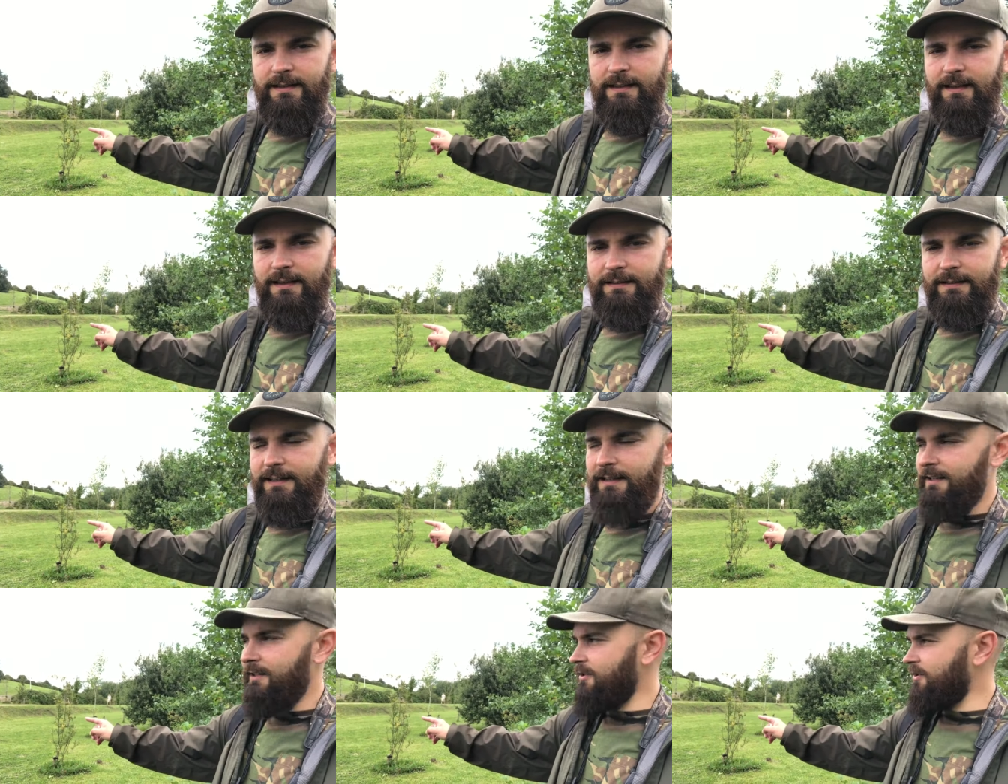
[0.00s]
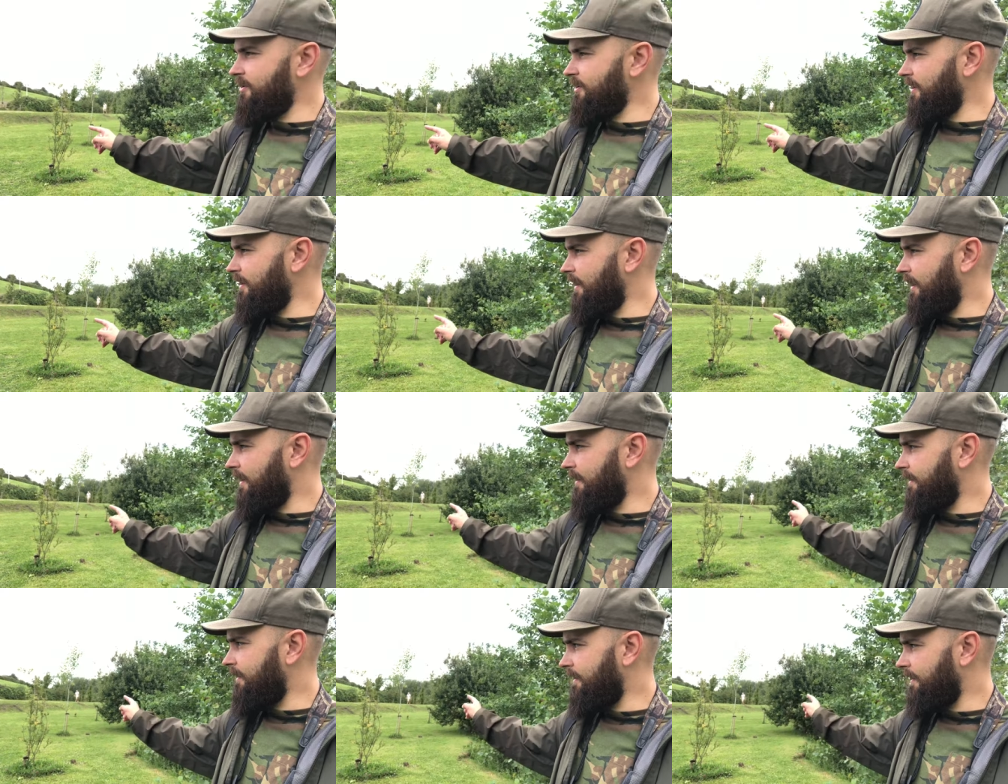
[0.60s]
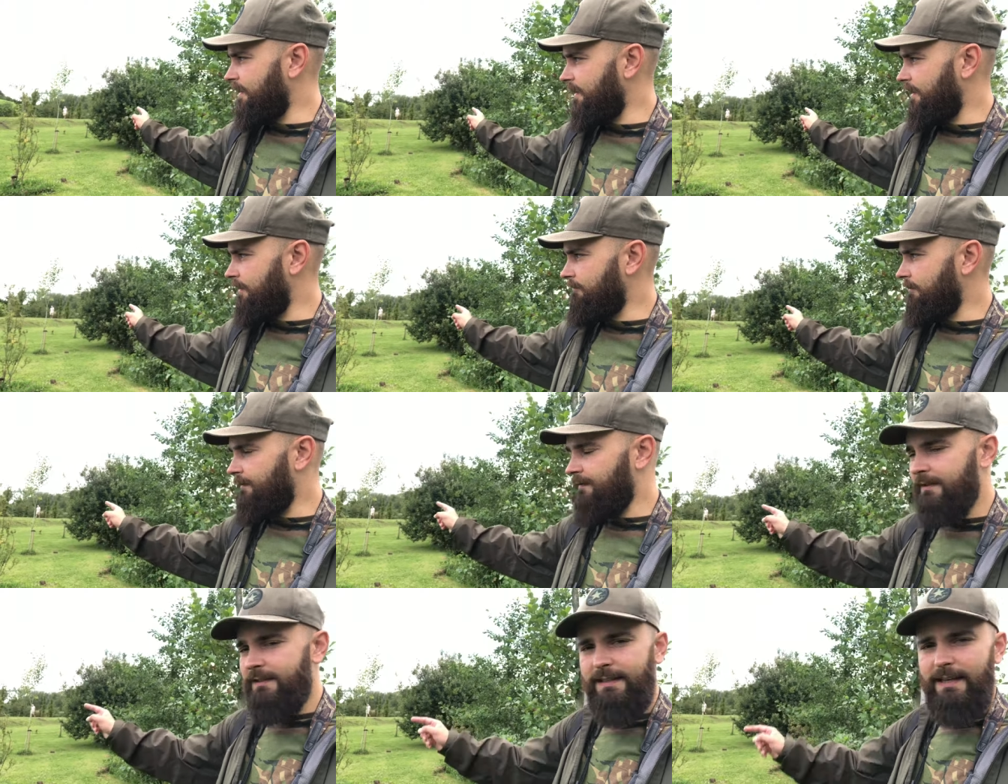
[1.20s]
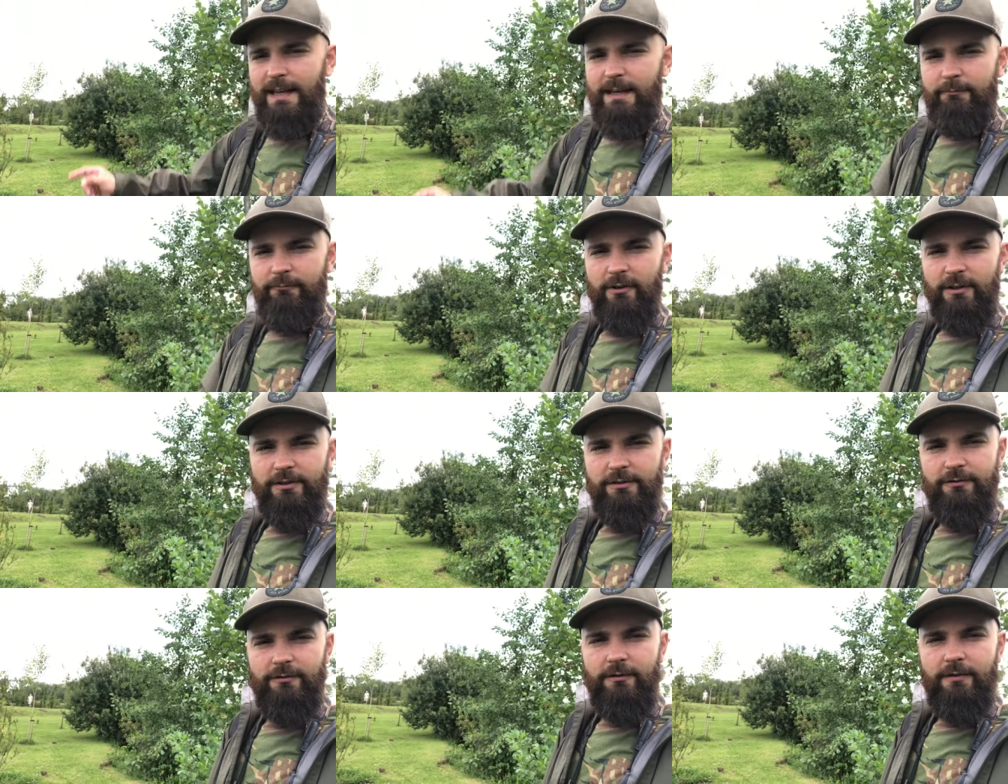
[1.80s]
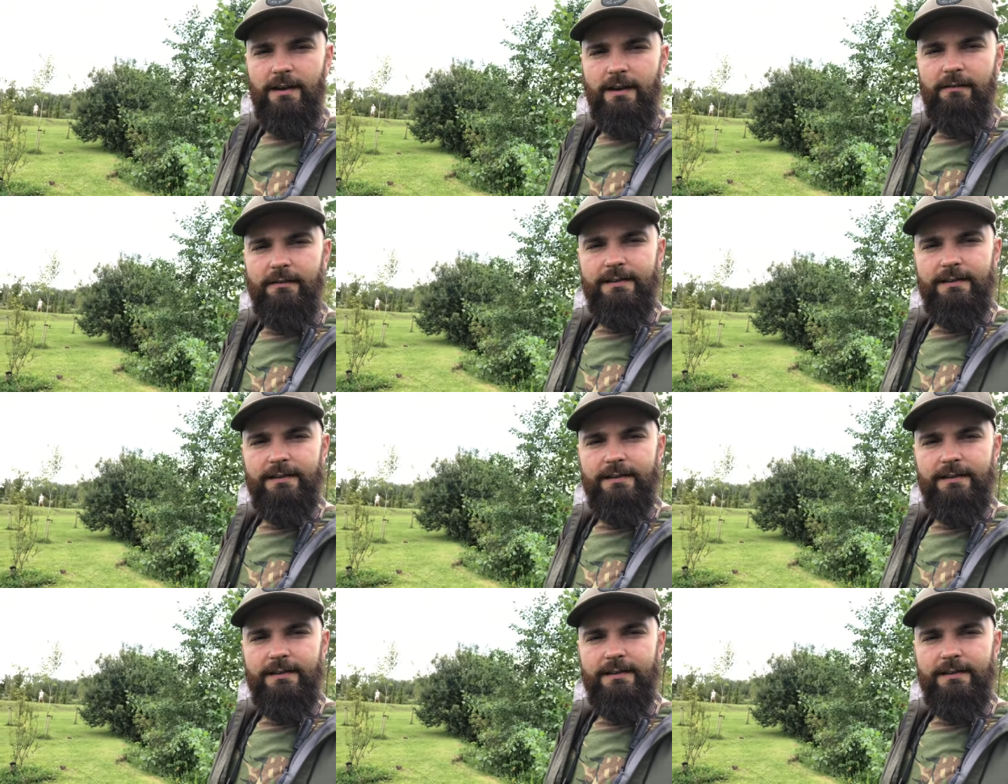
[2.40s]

a ditch and the River Thame runs through there.